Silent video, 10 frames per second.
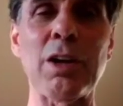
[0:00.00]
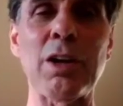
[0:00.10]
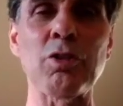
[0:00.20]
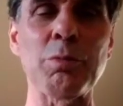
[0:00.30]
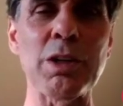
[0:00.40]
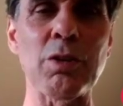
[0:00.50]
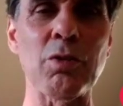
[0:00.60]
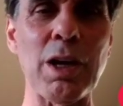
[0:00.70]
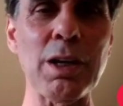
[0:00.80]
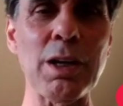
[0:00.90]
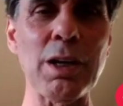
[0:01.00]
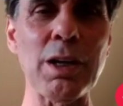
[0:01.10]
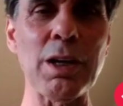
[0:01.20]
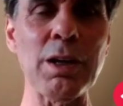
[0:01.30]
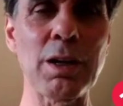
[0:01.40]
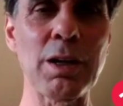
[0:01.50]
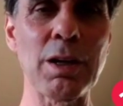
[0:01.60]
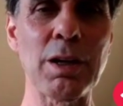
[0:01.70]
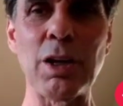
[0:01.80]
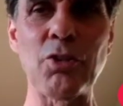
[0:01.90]
More than a 100-meter runner
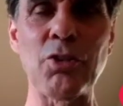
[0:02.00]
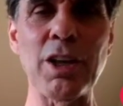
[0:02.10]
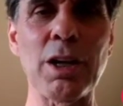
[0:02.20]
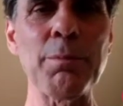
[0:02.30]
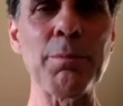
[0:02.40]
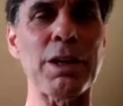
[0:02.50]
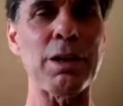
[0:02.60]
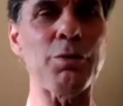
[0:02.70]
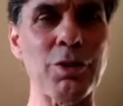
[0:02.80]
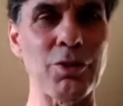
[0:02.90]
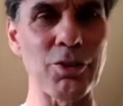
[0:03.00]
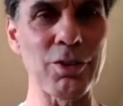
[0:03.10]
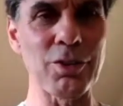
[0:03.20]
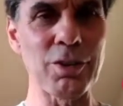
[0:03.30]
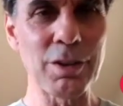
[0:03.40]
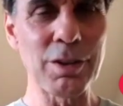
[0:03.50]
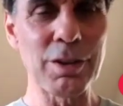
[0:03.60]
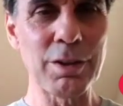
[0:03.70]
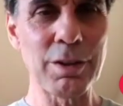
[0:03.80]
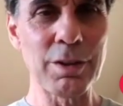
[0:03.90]
is the Olympic lifters.
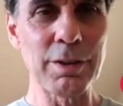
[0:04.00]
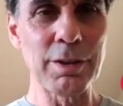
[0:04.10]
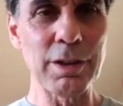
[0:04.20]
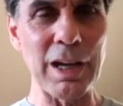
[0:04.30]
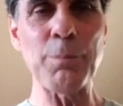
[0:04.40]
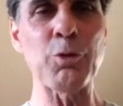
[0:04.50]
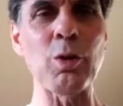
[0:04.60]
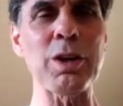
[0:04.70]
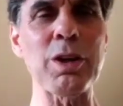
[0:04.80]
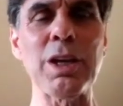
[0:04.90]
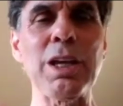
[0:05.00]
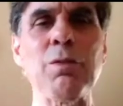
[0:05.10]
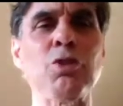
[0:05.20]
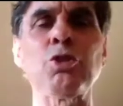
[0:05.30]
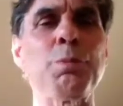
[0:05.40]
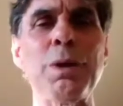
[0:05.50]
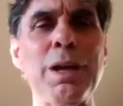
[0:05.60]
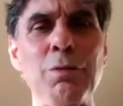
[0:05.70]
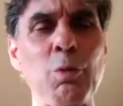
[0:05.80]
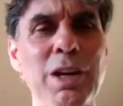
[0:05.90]
And I'm talking
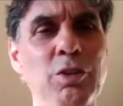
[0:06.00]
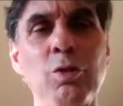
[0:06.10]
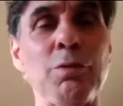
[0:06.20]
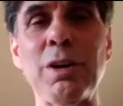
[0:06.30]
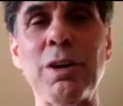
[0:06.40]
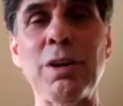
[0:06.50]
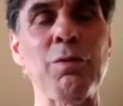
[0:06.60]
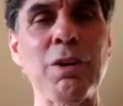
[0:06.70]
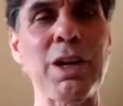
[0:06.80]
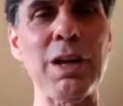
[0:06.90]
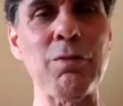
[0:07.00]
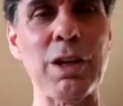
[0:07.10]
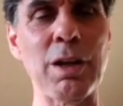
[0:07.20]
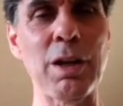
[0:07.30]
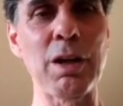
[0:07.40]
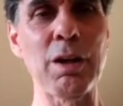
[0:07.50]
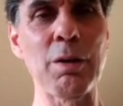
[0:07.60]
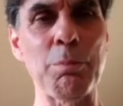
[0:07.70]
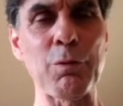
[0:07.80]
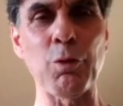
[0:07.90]
even super heavyweight to a very, very heavy.
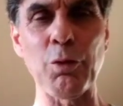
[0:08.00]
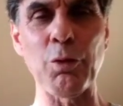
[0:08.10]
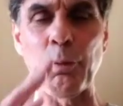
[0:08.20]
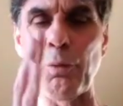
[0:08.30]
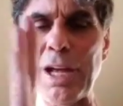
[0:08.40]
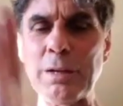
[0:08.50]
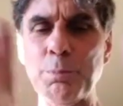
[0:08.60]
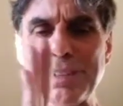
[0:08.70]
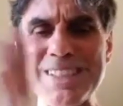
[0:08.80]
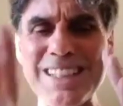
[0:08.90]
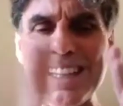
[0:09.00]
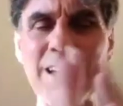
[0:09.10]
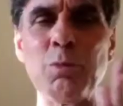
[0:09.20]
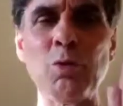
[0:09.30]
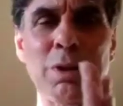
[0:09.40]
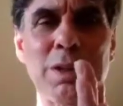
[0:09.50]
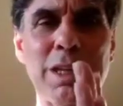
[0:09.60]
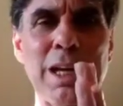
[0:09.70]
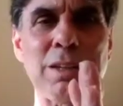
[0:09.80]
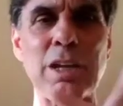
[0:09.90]
But for that particular
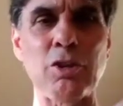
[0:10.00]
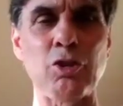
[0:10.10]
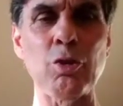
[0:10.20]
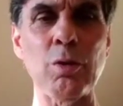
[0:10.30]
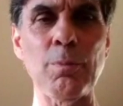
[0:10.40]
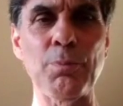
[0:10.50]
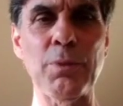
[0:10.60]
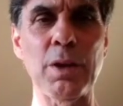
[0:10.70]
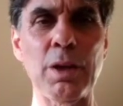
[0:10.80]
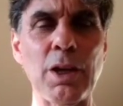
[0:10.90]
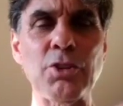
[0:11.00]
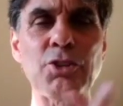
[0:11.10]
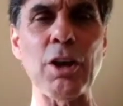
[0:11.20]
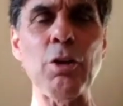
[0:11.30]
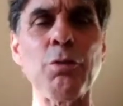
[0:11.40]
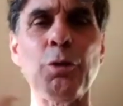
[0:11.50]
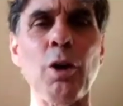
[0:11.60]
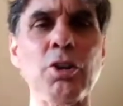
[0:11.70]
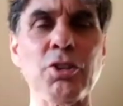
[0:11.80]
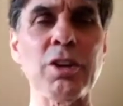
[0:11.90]
movement that they do, it's
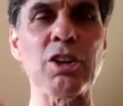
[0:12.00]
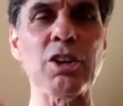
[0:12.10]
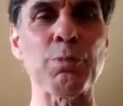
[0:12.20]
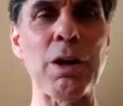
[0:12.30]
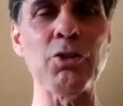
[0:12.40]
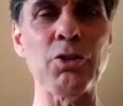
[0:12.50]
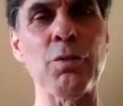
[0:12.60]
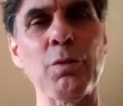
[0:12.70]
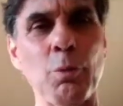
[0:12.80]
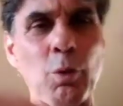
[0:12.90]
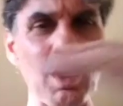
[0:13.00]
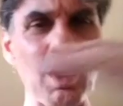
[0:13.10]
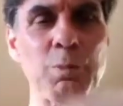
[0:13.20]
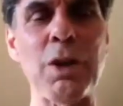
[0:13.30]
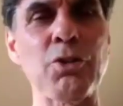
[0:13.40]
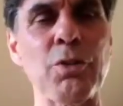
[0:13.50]
so fast and explosive, more